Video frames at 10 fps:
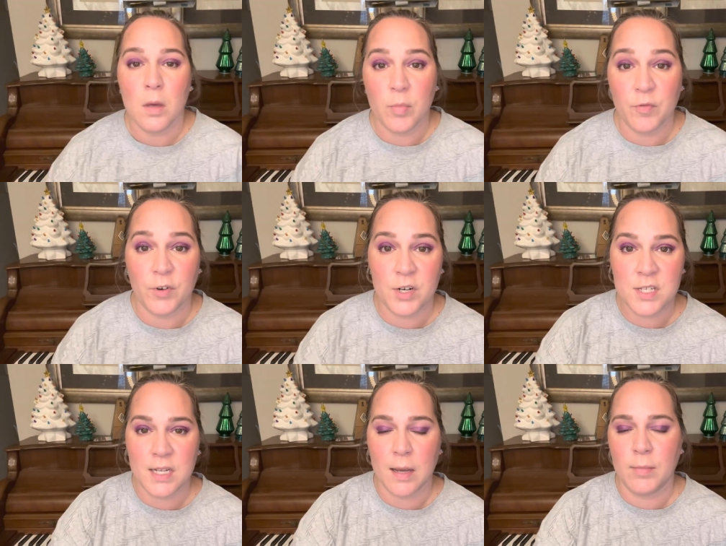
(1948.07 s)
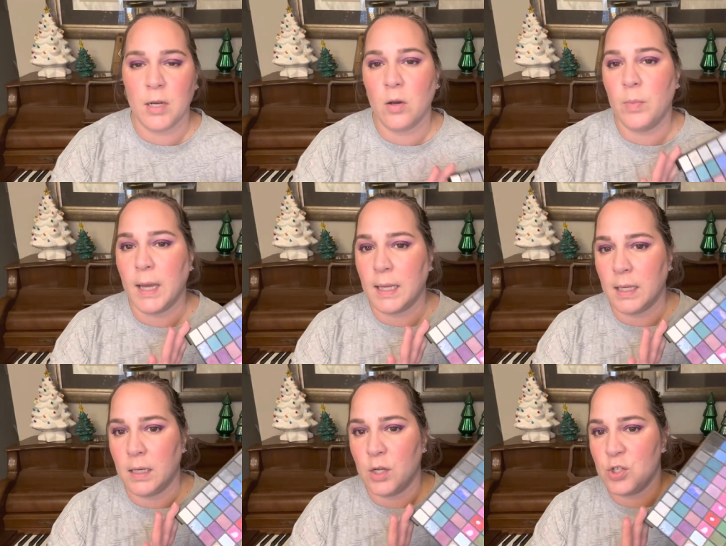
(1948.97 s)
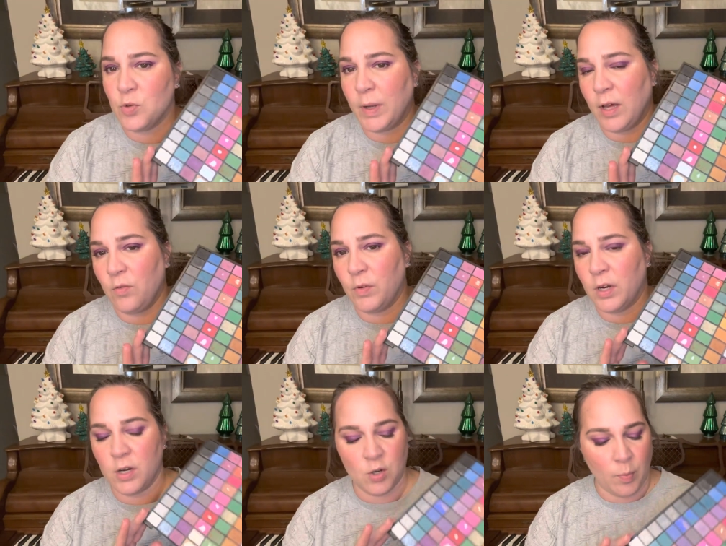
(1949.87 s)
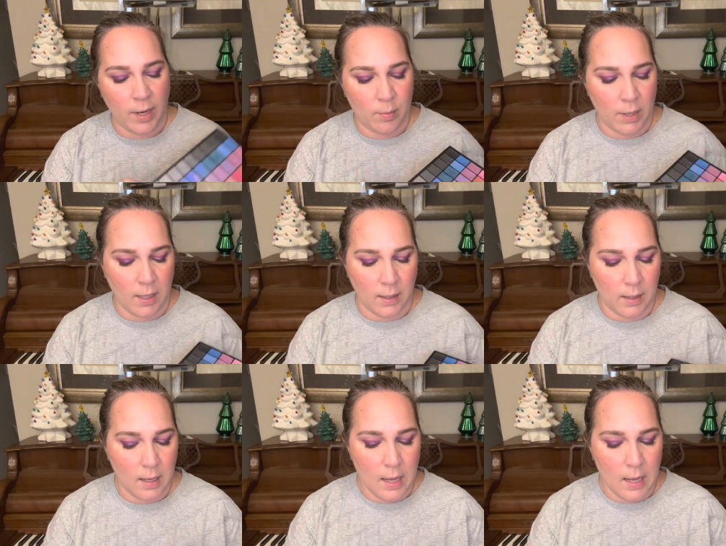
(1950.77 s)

But first, I'm going to go back in to my e l f one hundred pan palette.